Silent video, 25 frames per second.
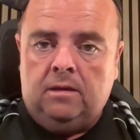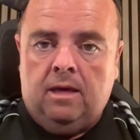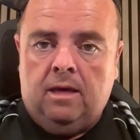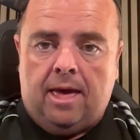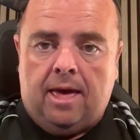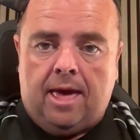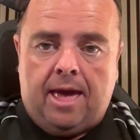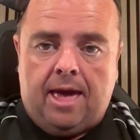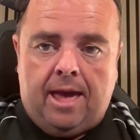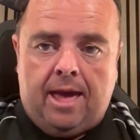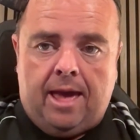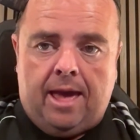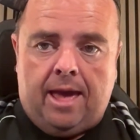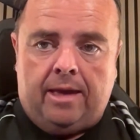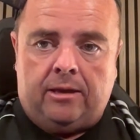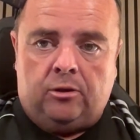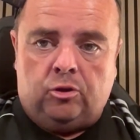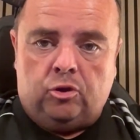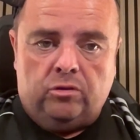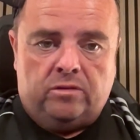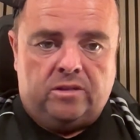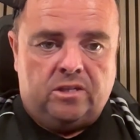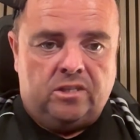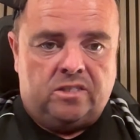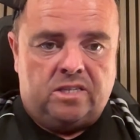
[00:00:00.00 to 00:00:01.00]

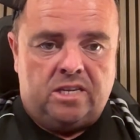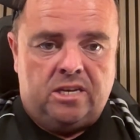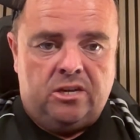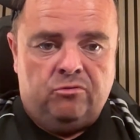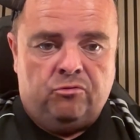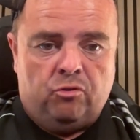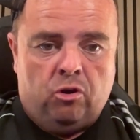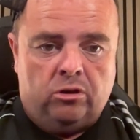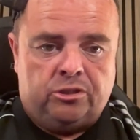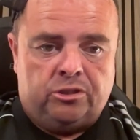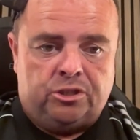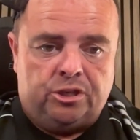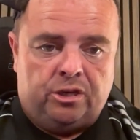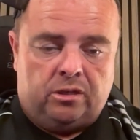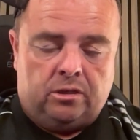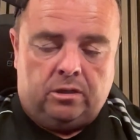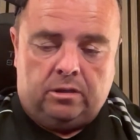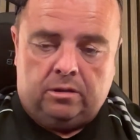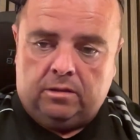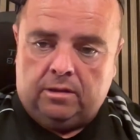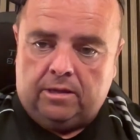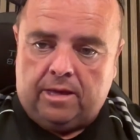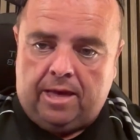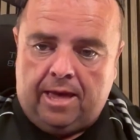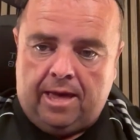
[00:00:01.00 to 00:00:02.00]
Good to see you, Roger.
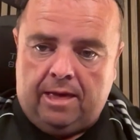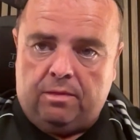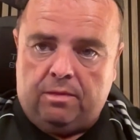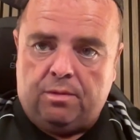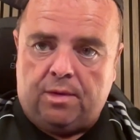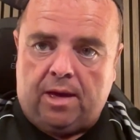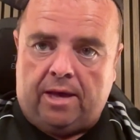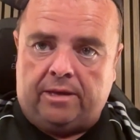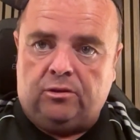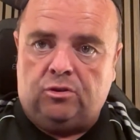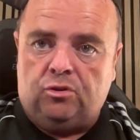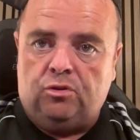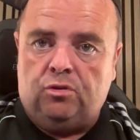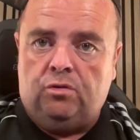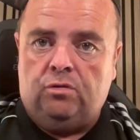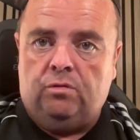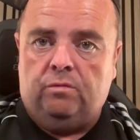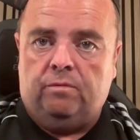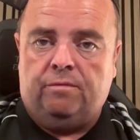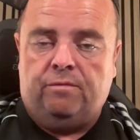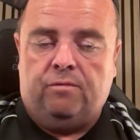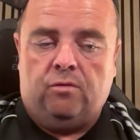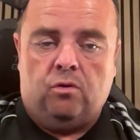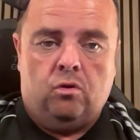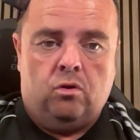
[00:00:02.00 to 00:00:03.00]
Thank you
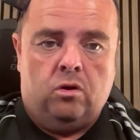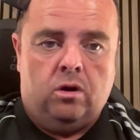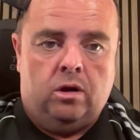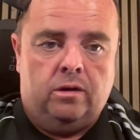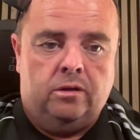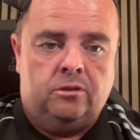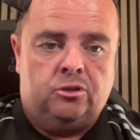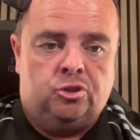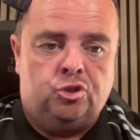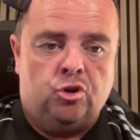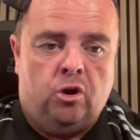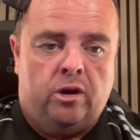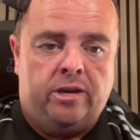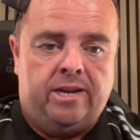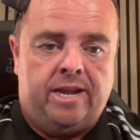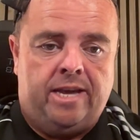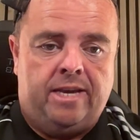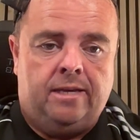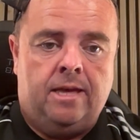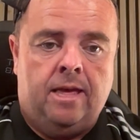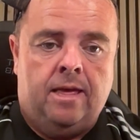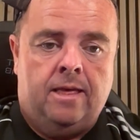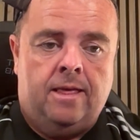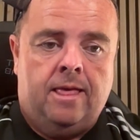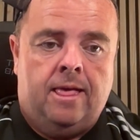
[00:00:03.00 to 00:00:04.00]
for
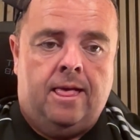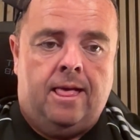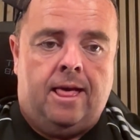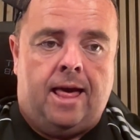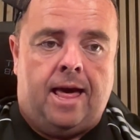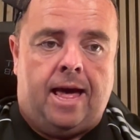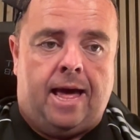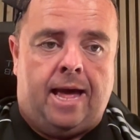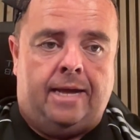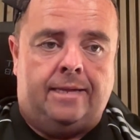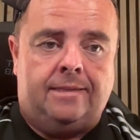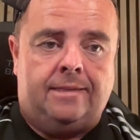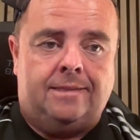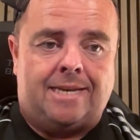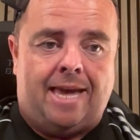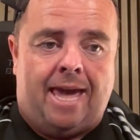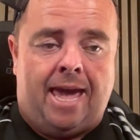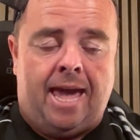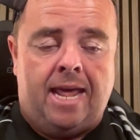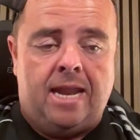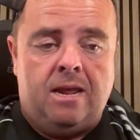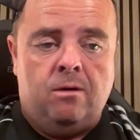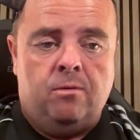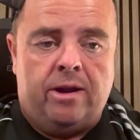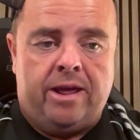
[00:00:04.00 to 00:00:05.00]
joining. And
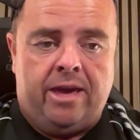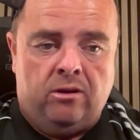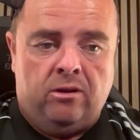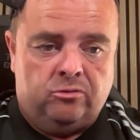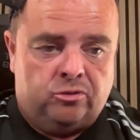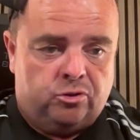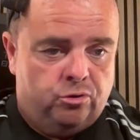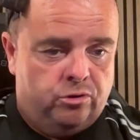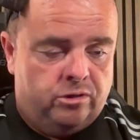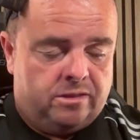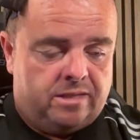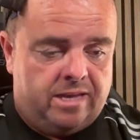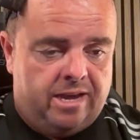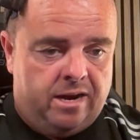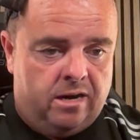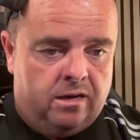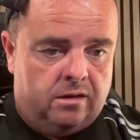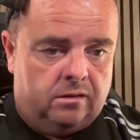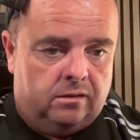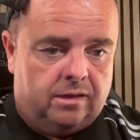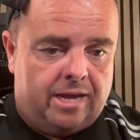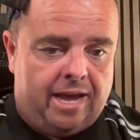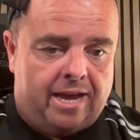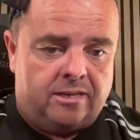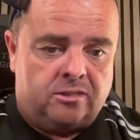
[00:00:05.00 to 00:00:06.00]
anyone else who's there,
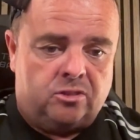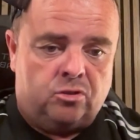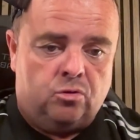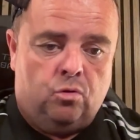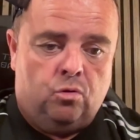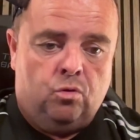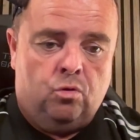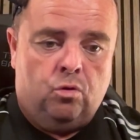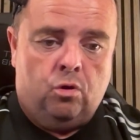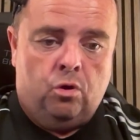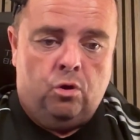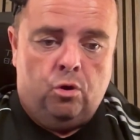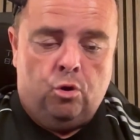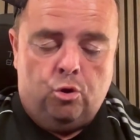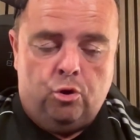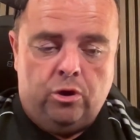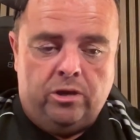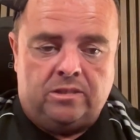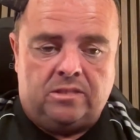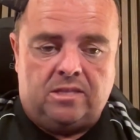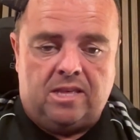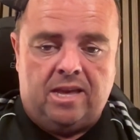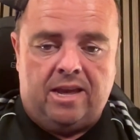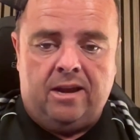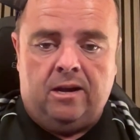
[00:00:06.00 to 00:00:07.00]
let us know who
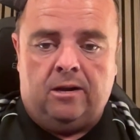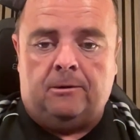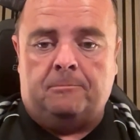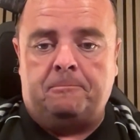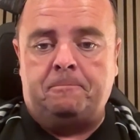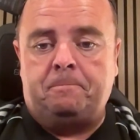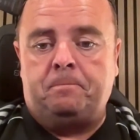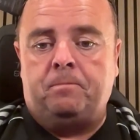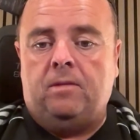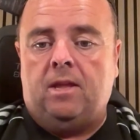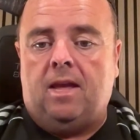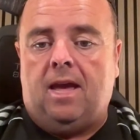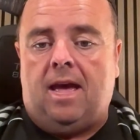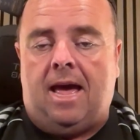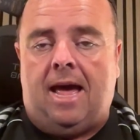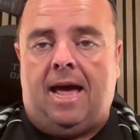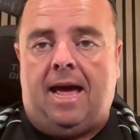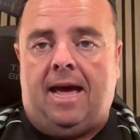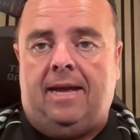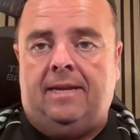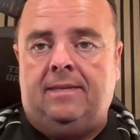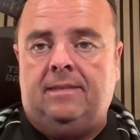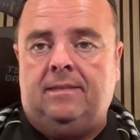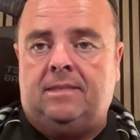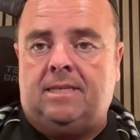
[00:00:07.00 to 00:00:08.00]
is there.
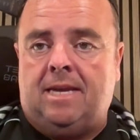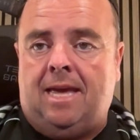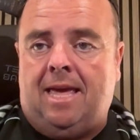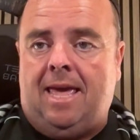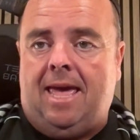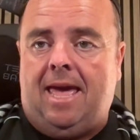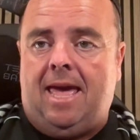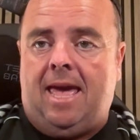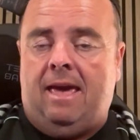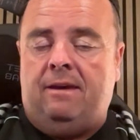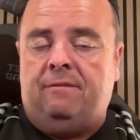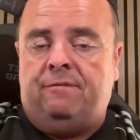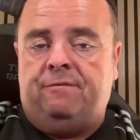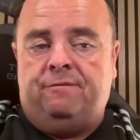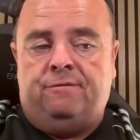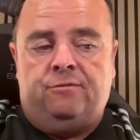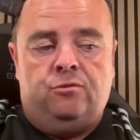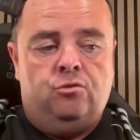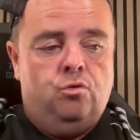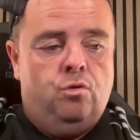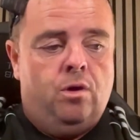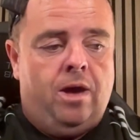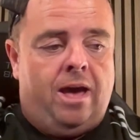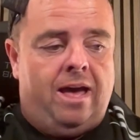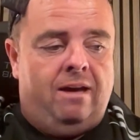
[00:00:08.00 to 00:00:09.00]
And if
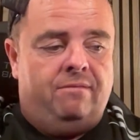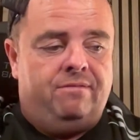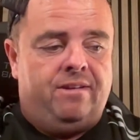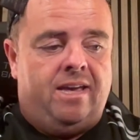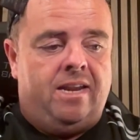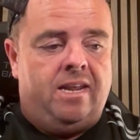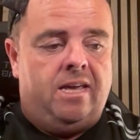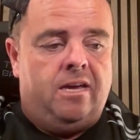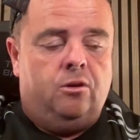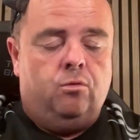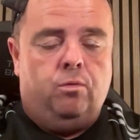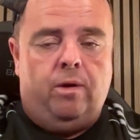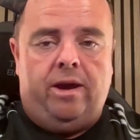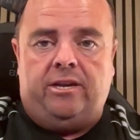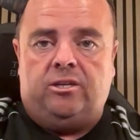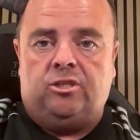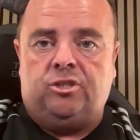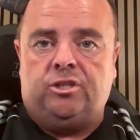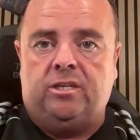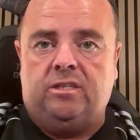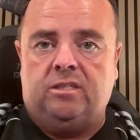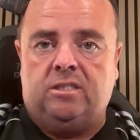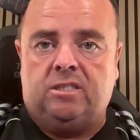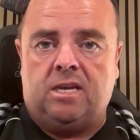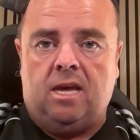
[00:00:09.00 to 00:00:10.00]
you have any
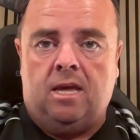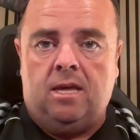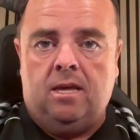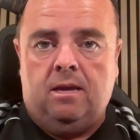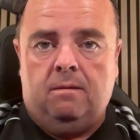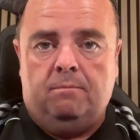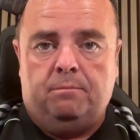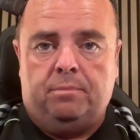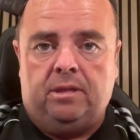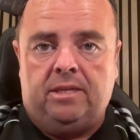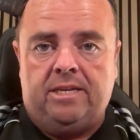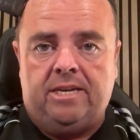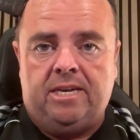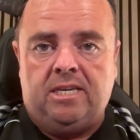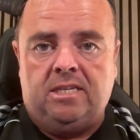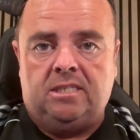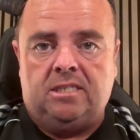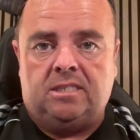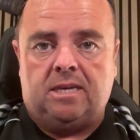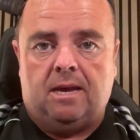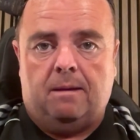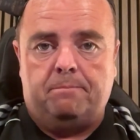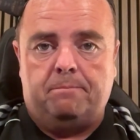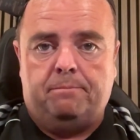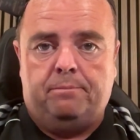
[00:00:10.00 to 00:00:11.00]
questions,
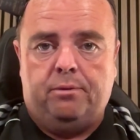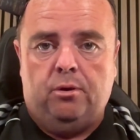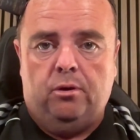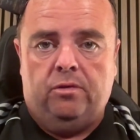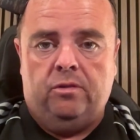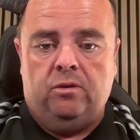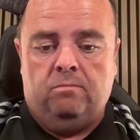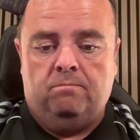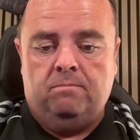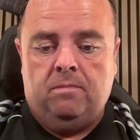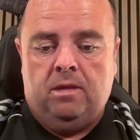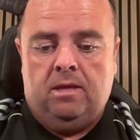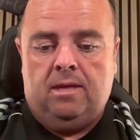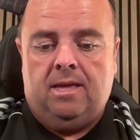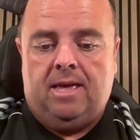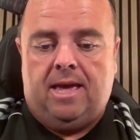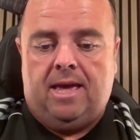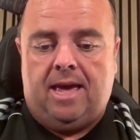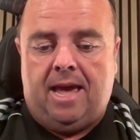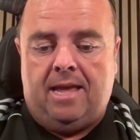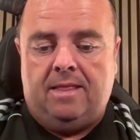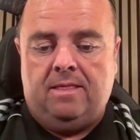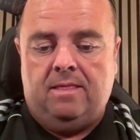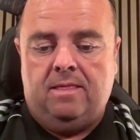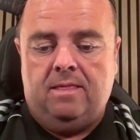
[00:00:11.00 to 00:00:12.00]
please put them
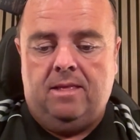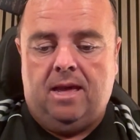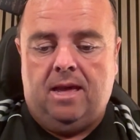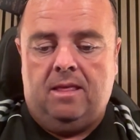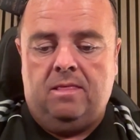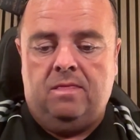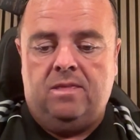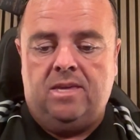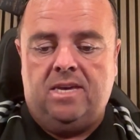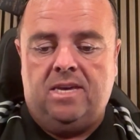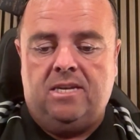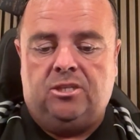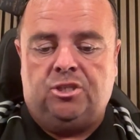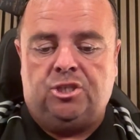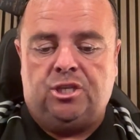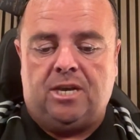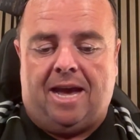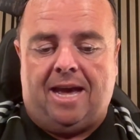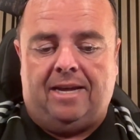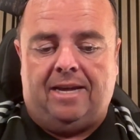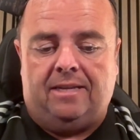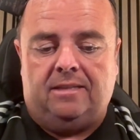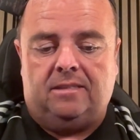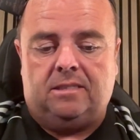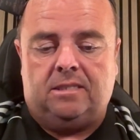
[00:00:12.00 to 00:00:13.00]
in the
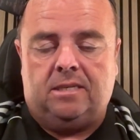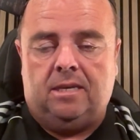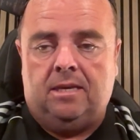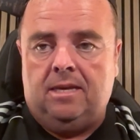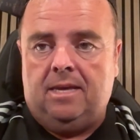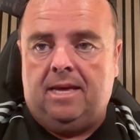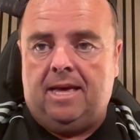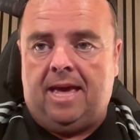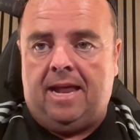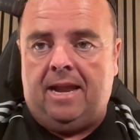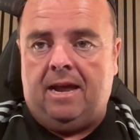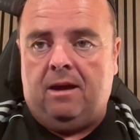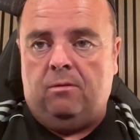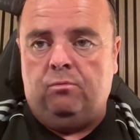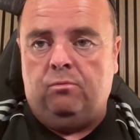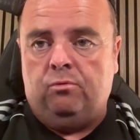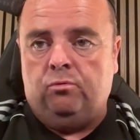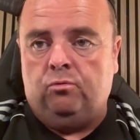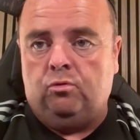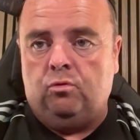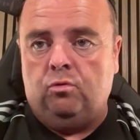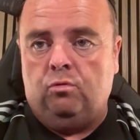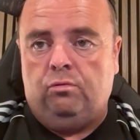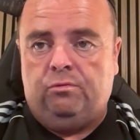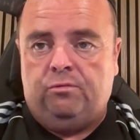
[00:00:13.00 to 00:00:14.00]
chat, and I will
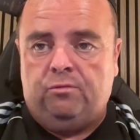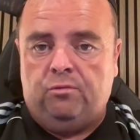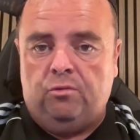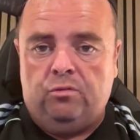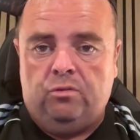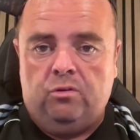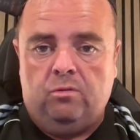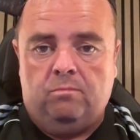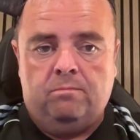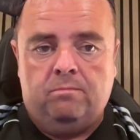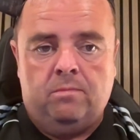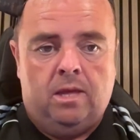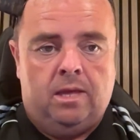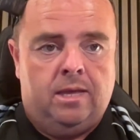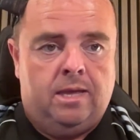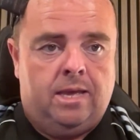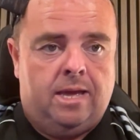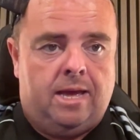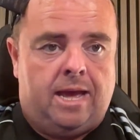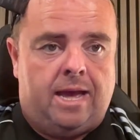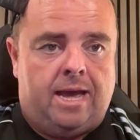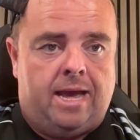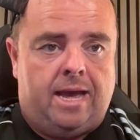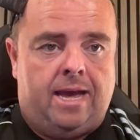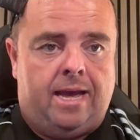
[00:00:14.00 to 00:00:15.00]
go through them
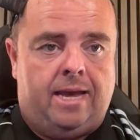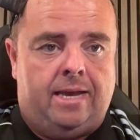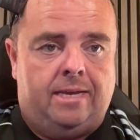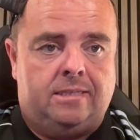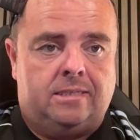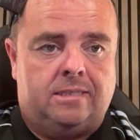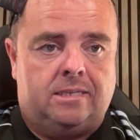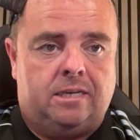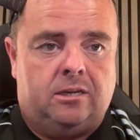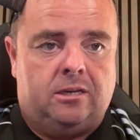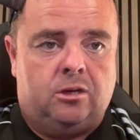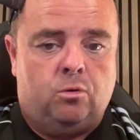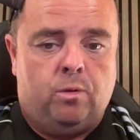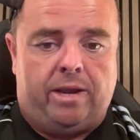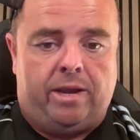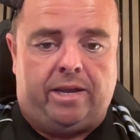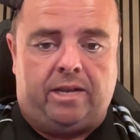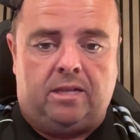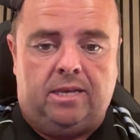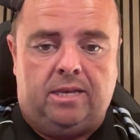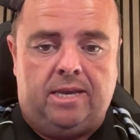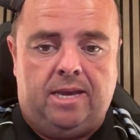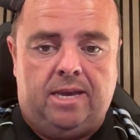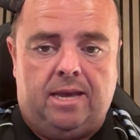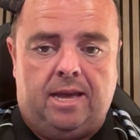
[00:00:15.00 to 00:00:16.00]
as
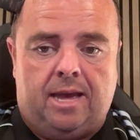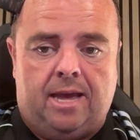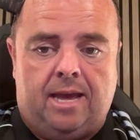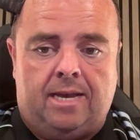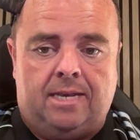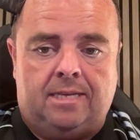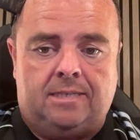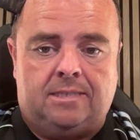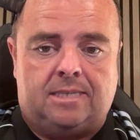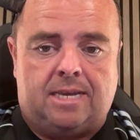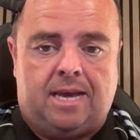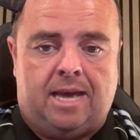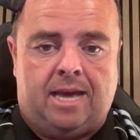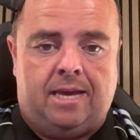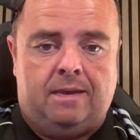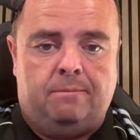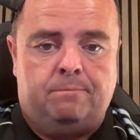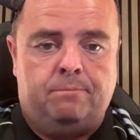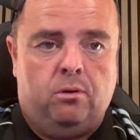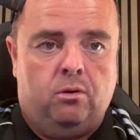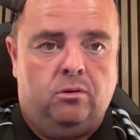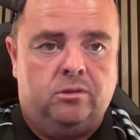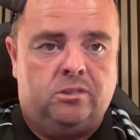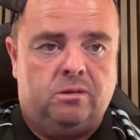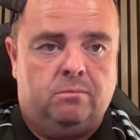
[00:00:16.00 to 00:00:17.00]
quickly as I
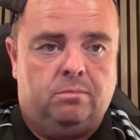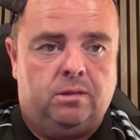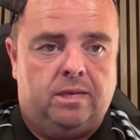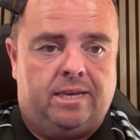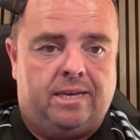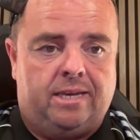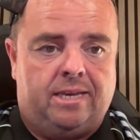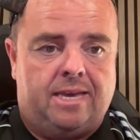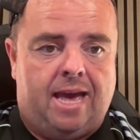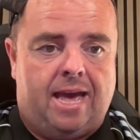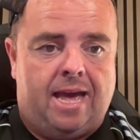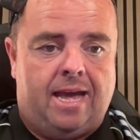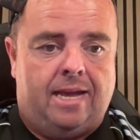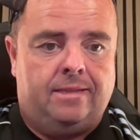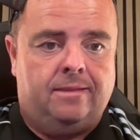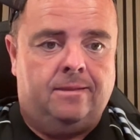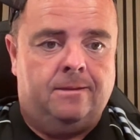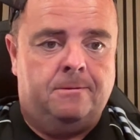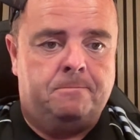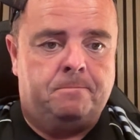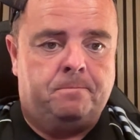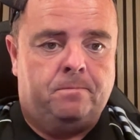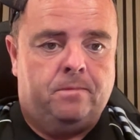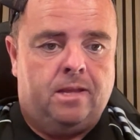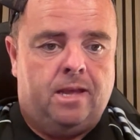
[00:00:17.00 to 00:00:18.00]
possibly can.